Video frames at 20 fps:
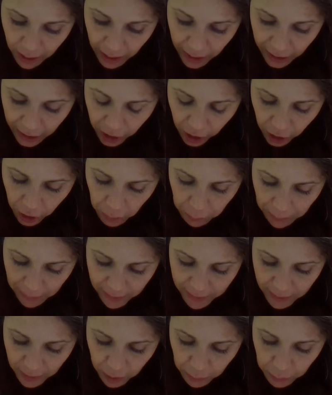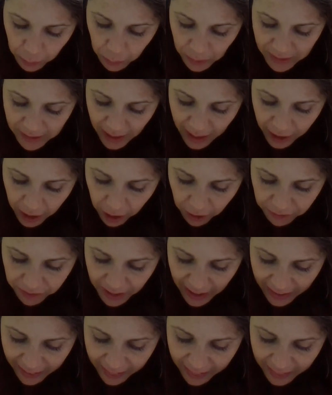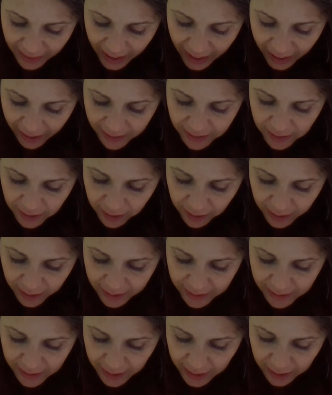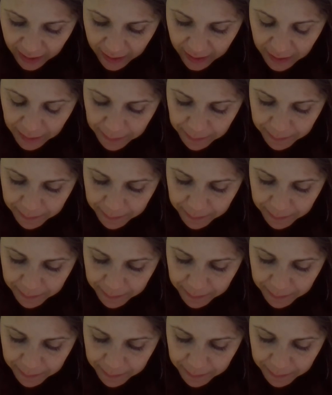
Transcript: An open syllable would take off that last consonant,